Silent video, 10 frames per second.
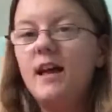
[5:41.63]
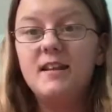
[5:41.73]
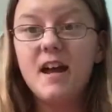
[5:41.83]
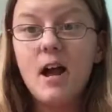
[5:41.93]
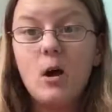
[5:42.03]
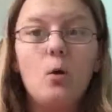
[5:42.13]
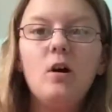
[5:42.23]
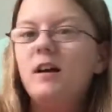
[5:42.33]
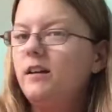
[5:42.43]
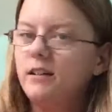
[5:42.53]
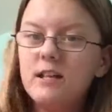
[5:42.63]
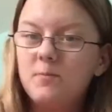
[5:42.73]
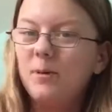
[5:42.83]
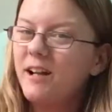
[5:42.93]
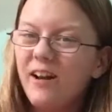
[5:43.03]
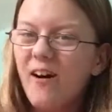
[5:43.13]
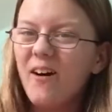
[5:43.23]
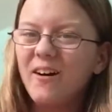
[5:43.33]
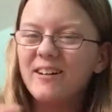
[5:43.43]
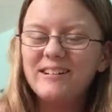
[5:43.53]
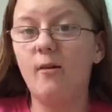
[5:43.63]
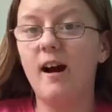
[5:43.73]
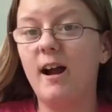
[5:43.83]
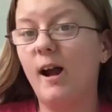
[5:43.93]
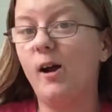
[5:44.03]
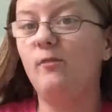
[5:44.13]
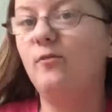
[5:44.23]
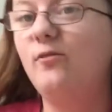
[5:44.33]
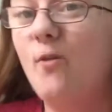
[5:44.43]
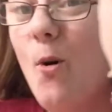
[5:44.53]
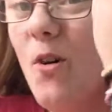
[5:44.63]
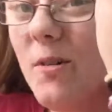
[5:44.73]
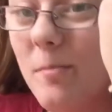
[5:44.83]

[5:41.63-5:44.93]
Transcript: Now, let's put it on. I have 4